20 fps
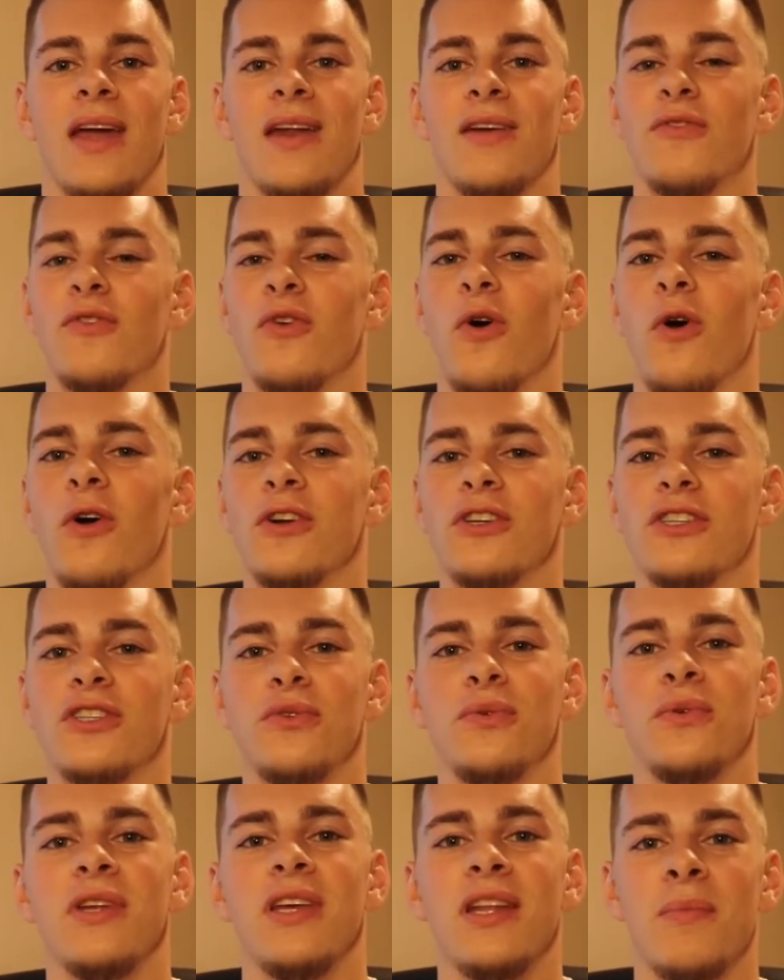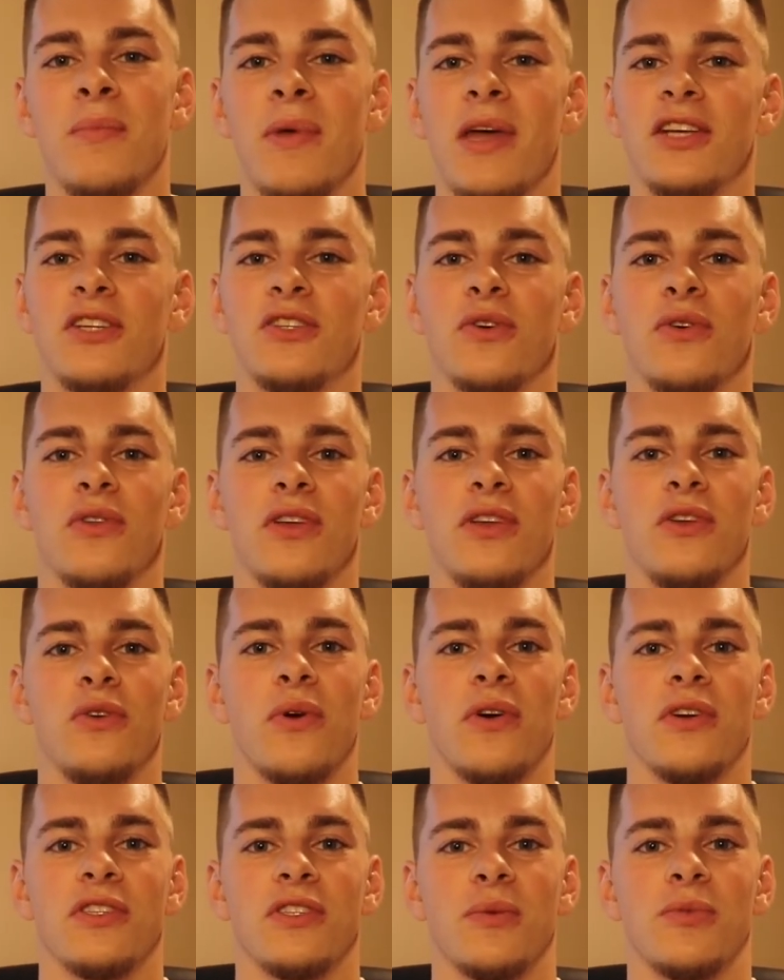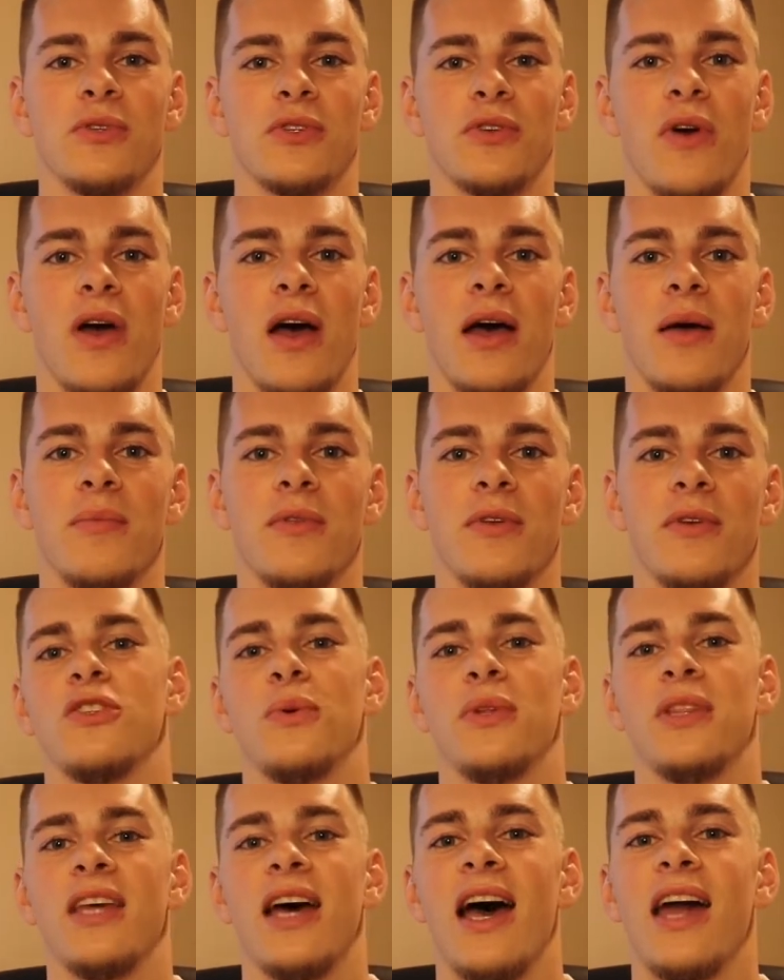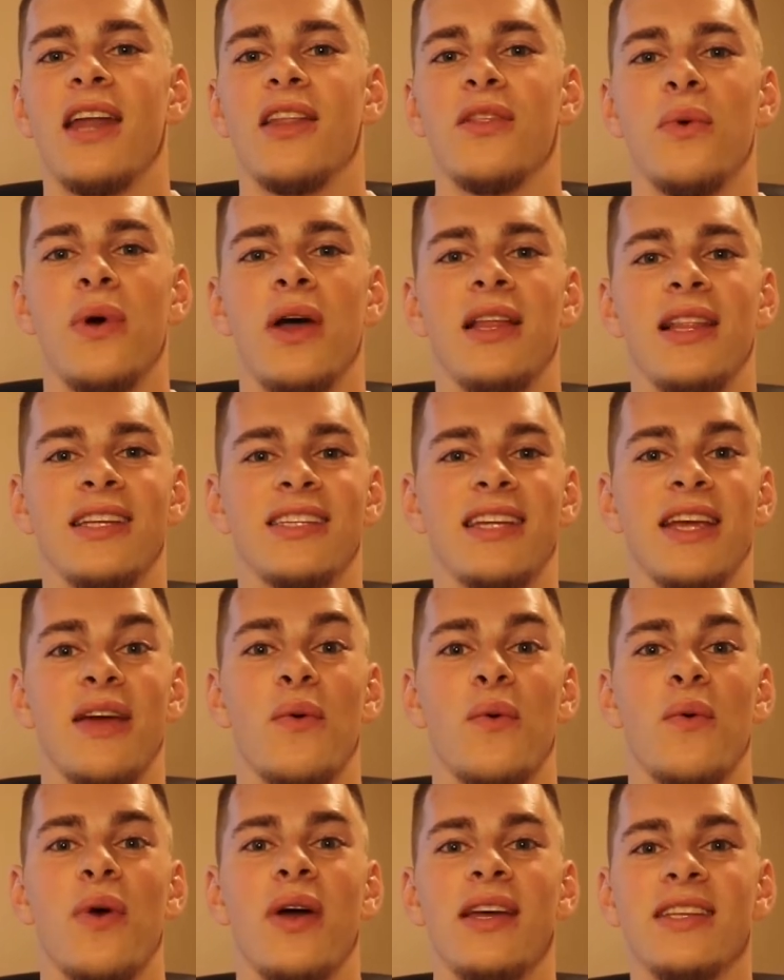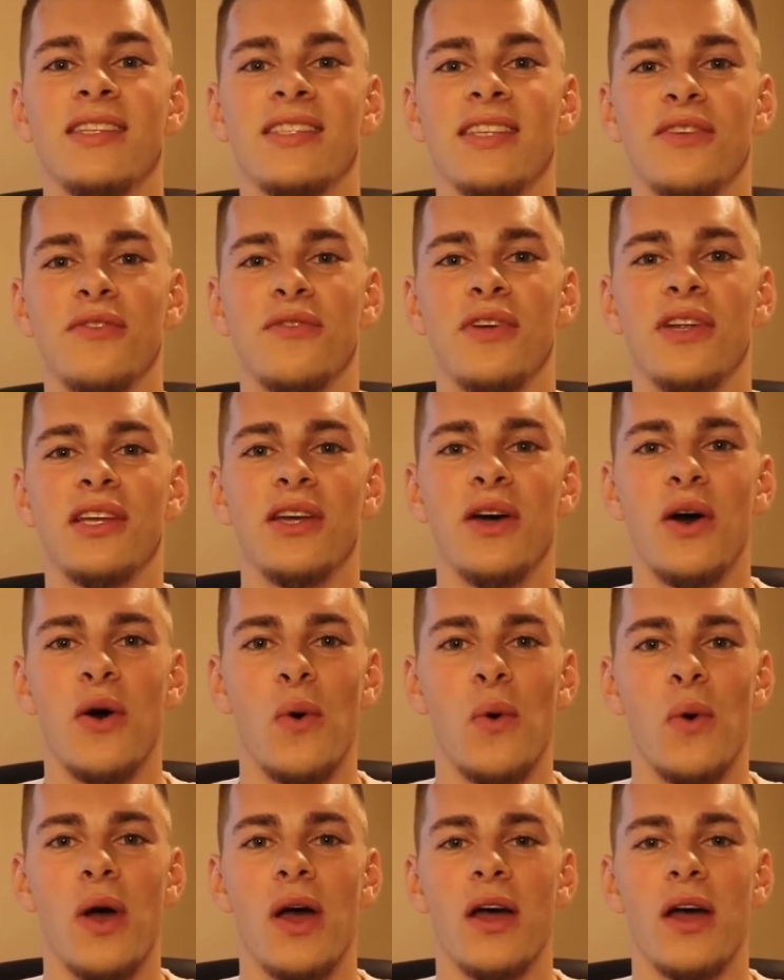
And of course, you need to make sure that you are subscribed. So with that out of the way, let's get right into the video.